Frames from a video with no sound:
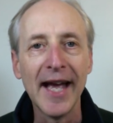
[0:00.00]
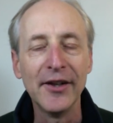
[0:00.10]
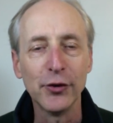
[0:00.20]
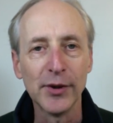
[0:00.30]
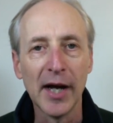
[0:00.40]

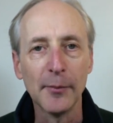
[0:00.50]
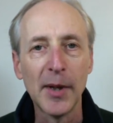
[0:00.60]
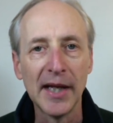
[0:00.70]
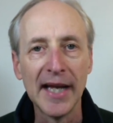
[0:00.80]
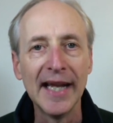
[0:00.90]
and you're not
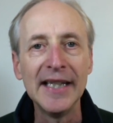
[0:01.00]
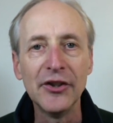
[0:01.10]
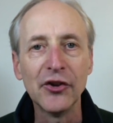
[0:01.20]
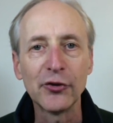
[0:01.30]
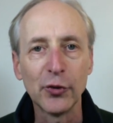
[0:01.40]
paying any
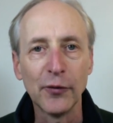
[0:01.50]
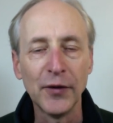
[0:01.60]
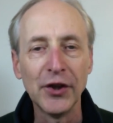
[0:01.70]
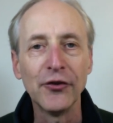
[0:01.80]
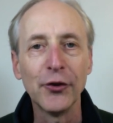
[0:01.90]
additional
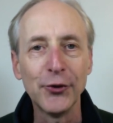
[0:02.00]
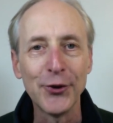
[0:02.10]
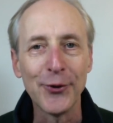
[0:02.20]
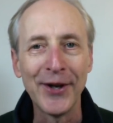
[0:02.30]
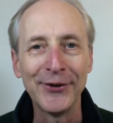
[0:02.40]
fees to
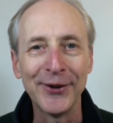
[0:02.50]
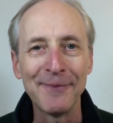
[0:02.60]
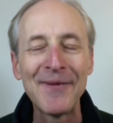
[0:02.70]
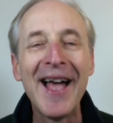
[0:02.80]
your agent.